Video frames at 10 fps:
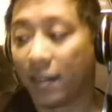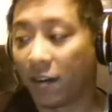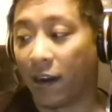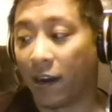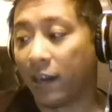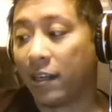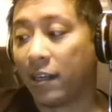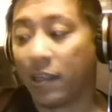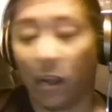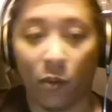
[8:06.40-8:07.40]
Right?
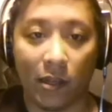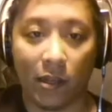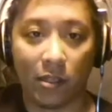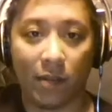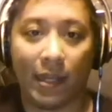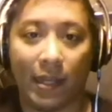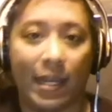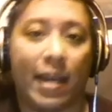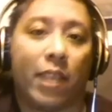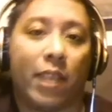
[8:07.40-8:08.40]
Otherwise, it's going to be like,
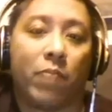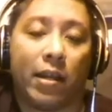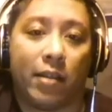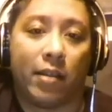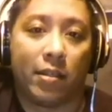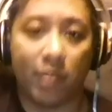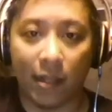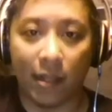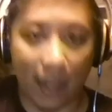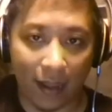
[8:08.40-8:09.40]
hey, I didn't buy this,
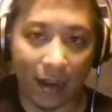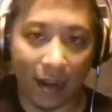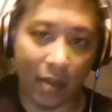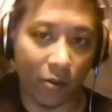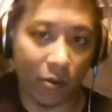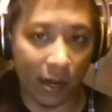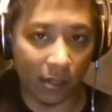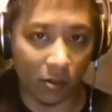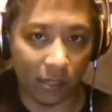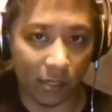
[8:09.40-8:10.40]
and then now your rating
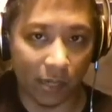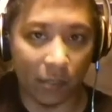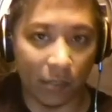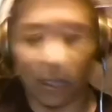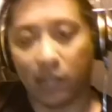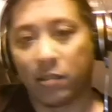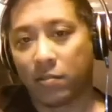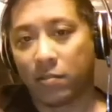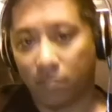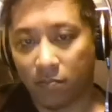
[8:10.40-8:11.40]
goes down because
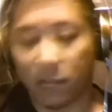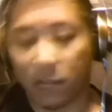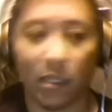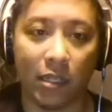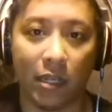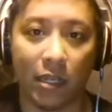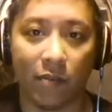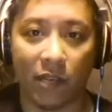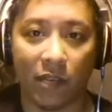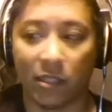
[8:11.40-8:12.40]
you didn't
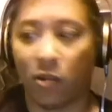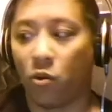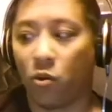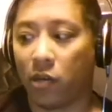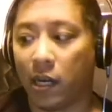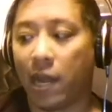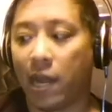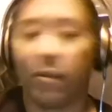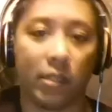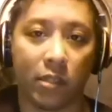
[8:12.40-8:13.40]
fix it or you didn't have
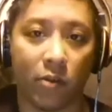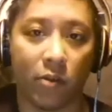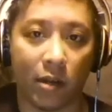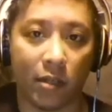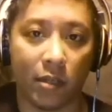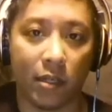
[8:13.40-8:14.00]
it listed correctly.